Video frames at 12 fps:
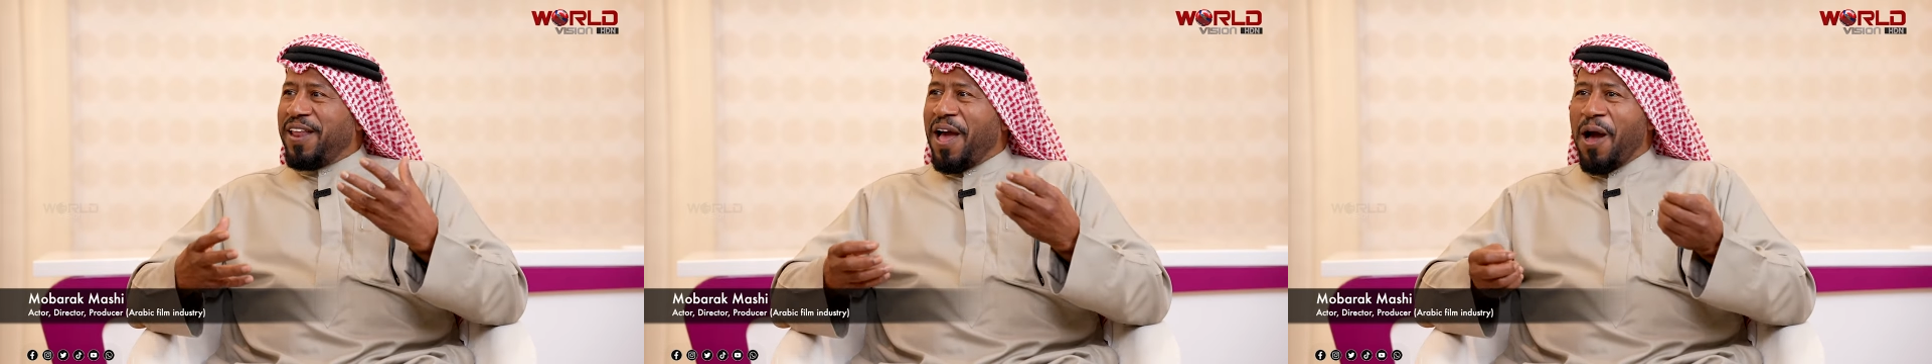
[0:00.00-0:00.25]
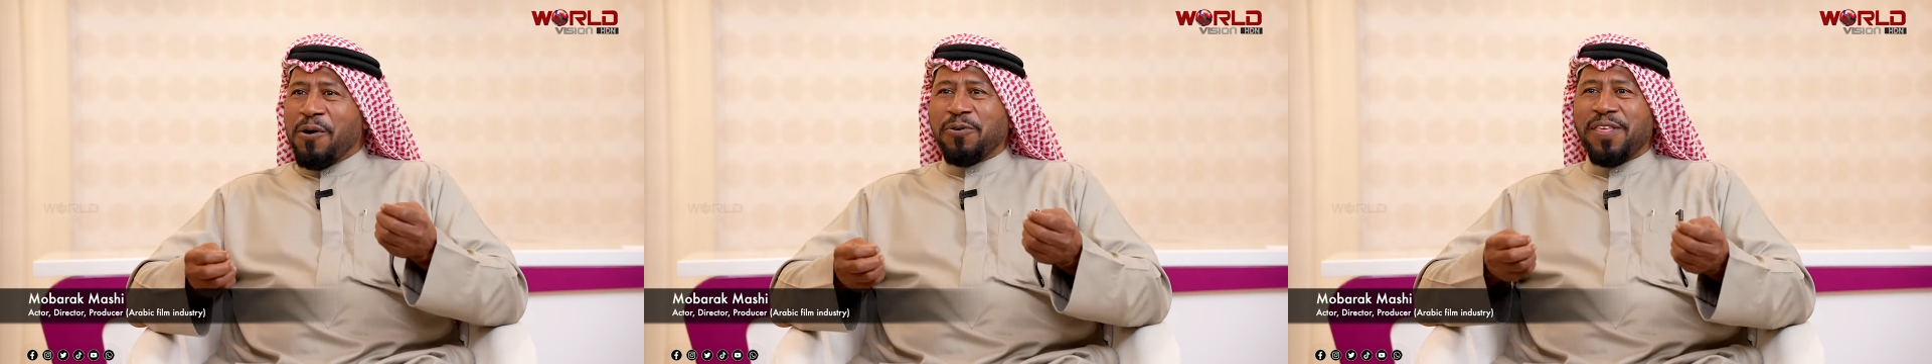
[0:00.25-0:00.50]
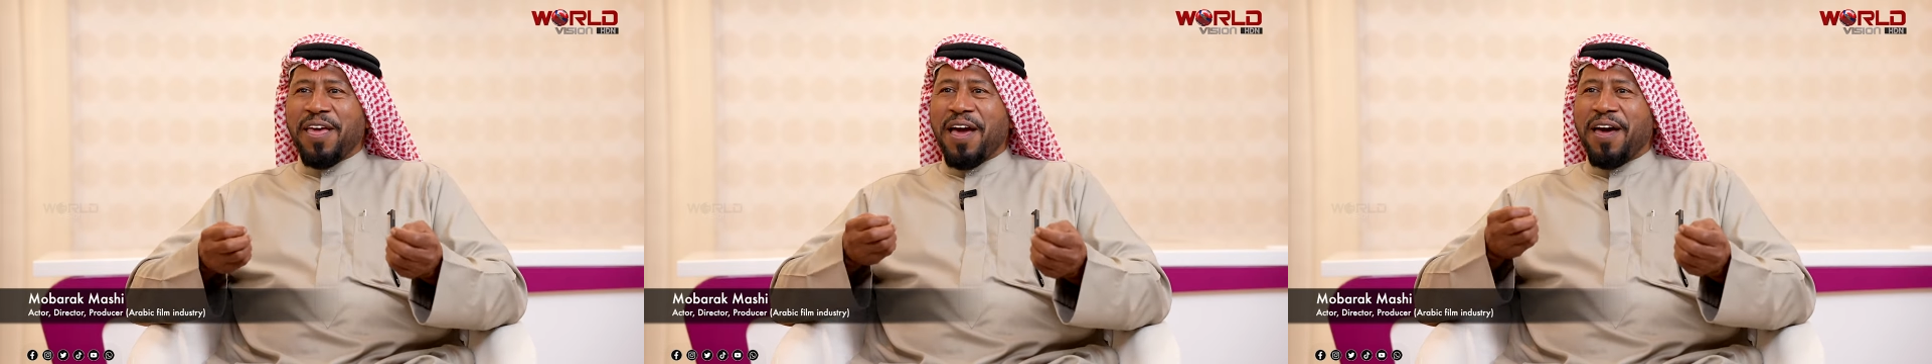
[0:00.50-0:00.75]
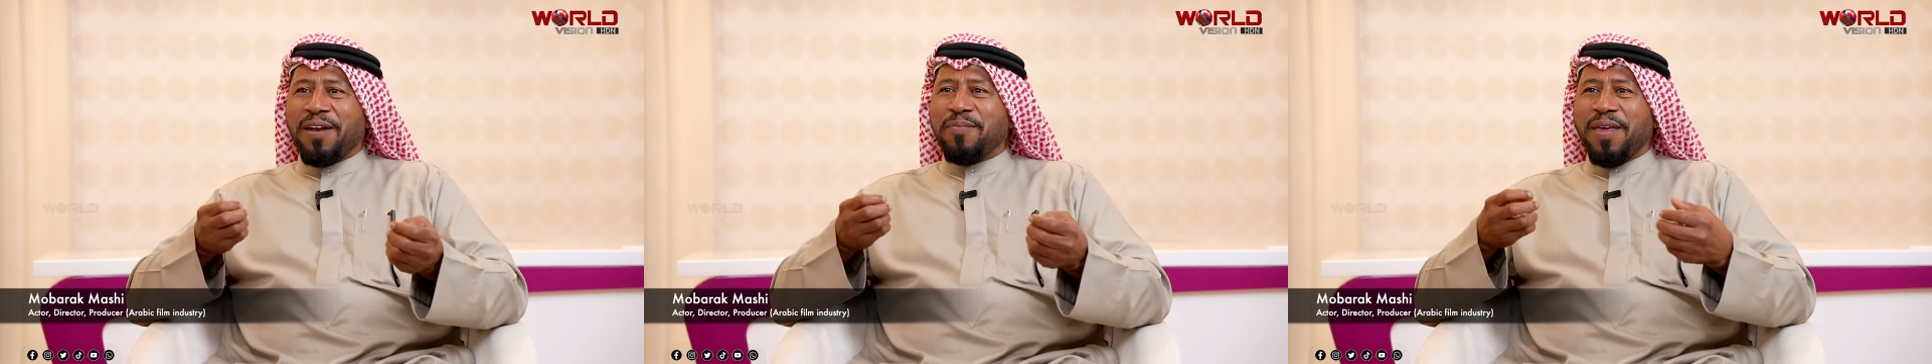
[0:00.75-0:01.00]
how they
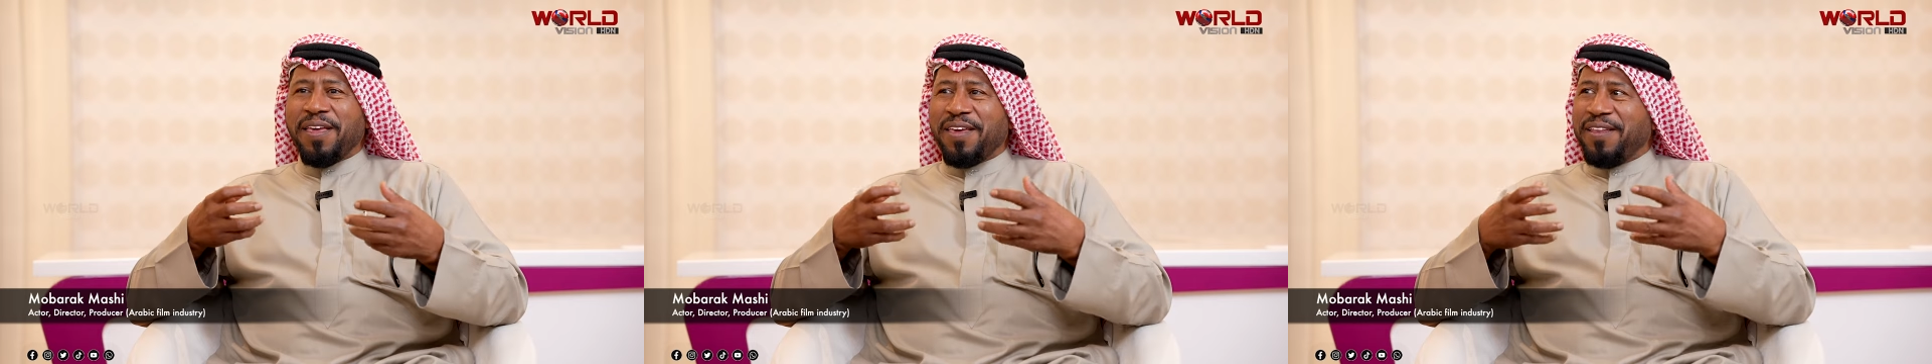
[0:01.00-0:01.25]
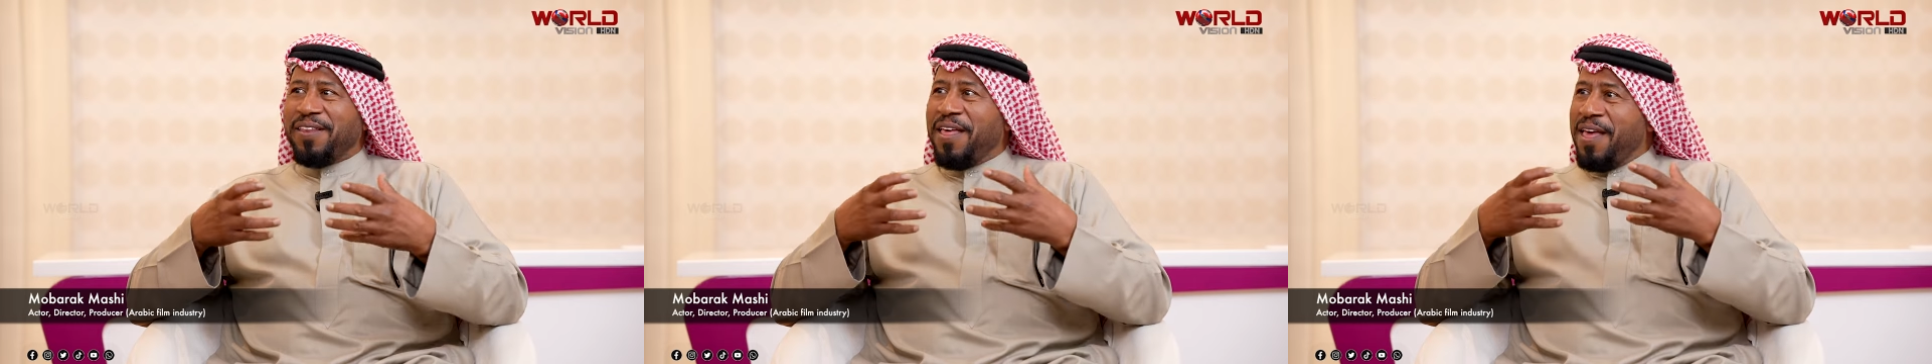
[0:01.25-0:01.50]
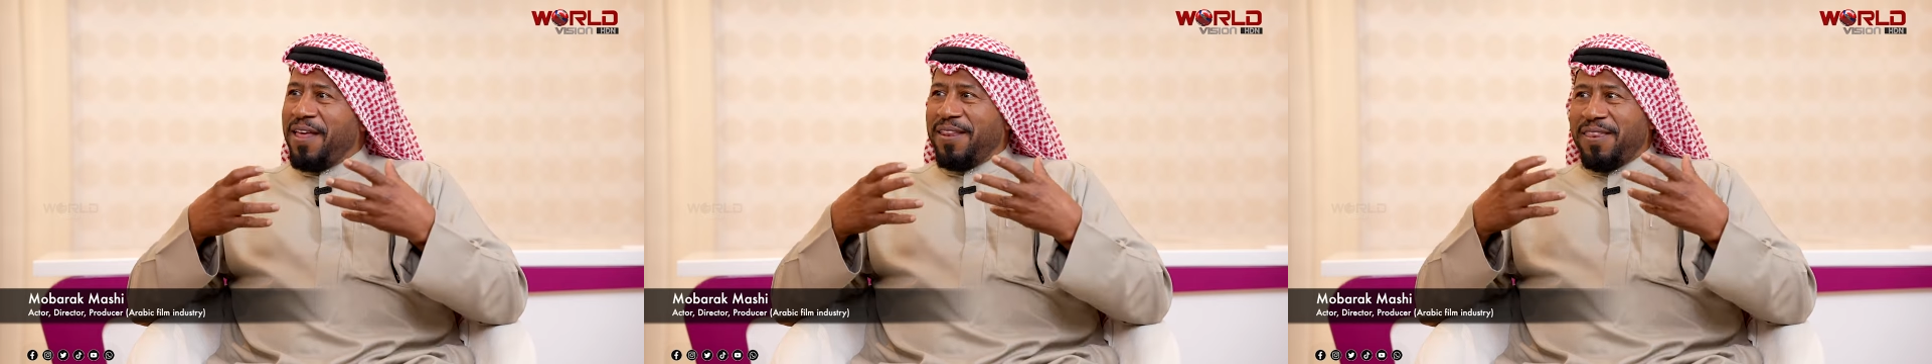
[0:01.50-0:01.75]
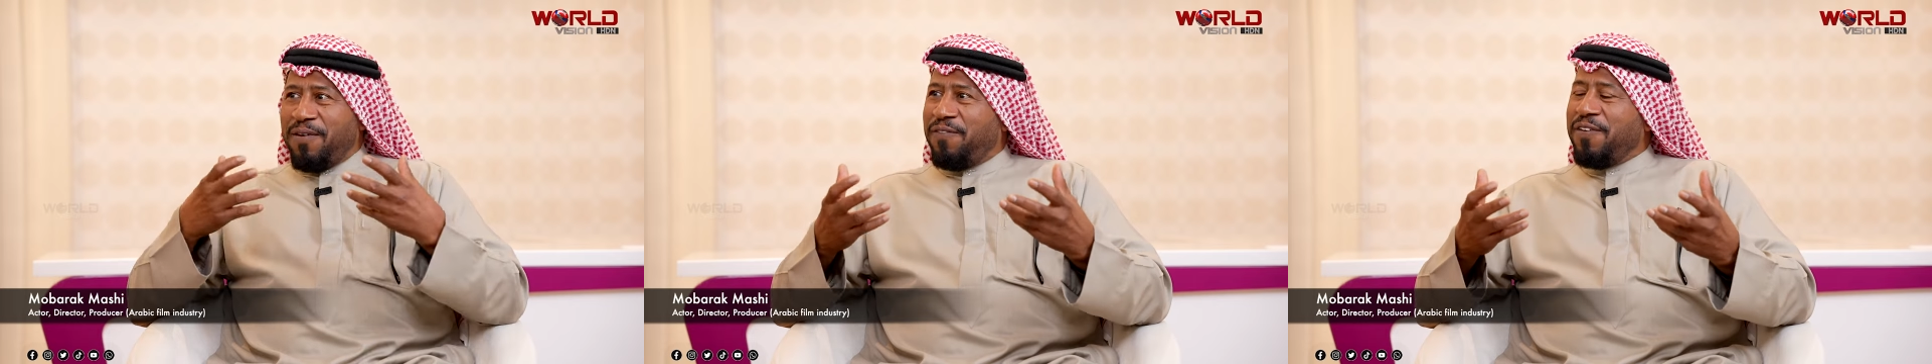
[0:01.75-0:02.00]
are making
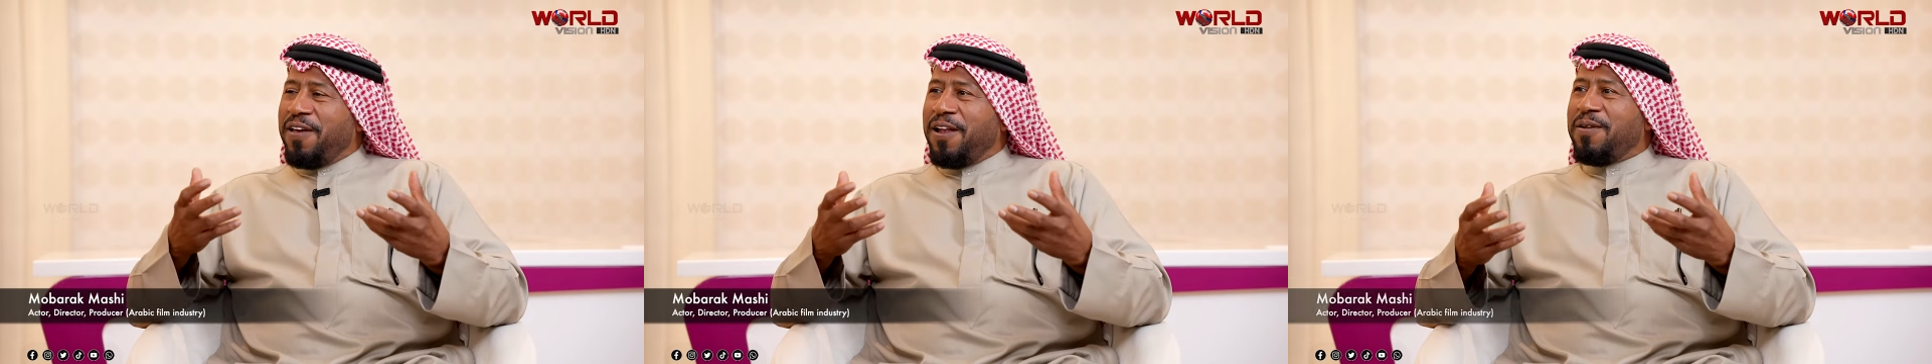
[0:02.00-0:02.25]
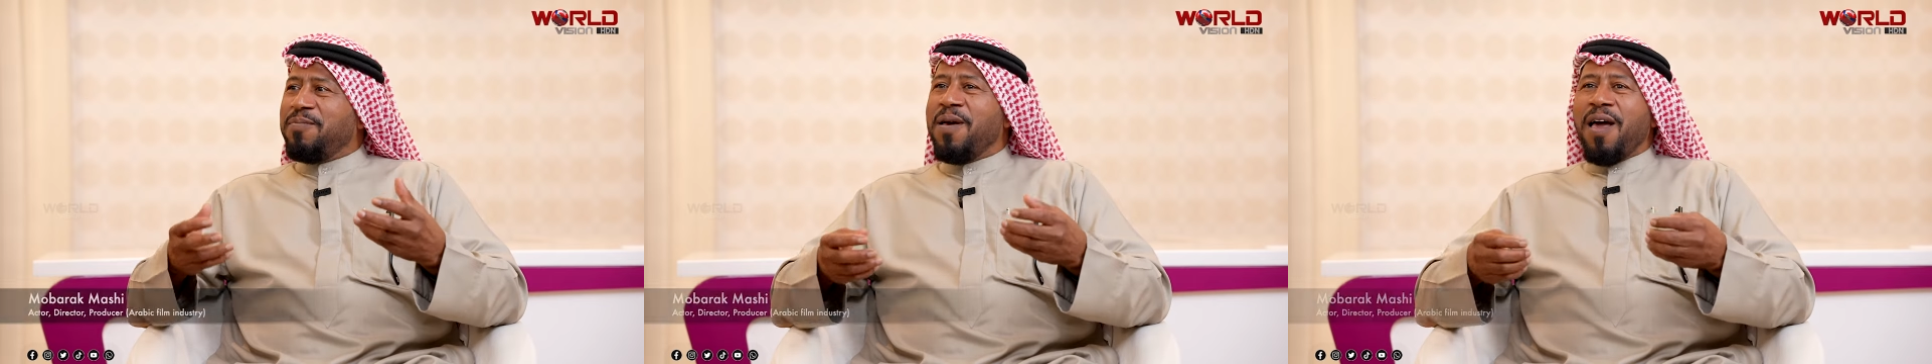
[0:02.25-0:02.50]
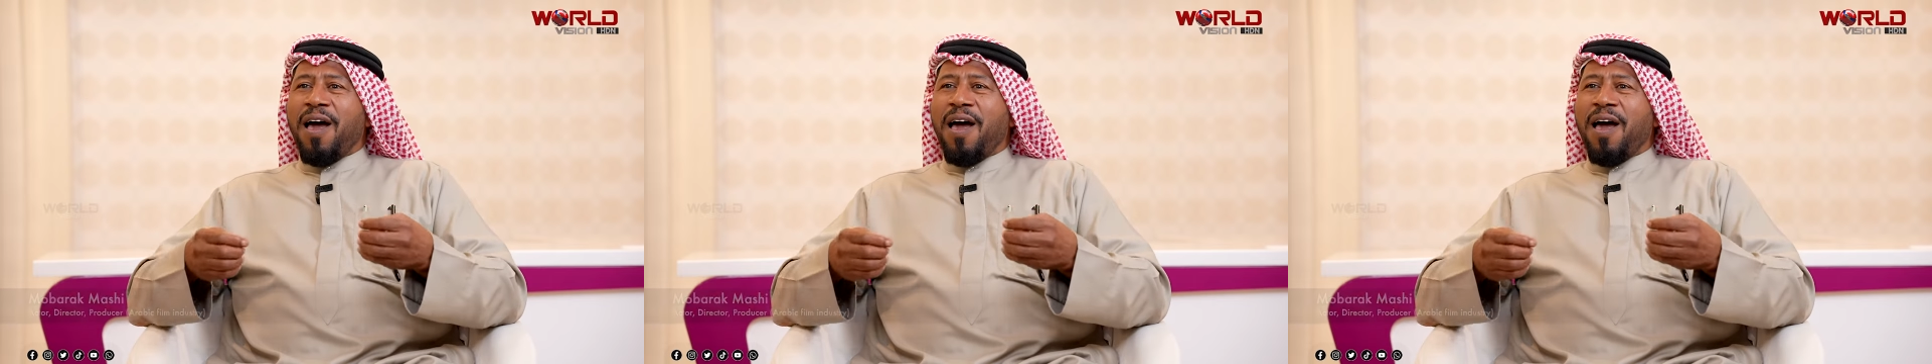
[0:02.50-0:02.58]
the film,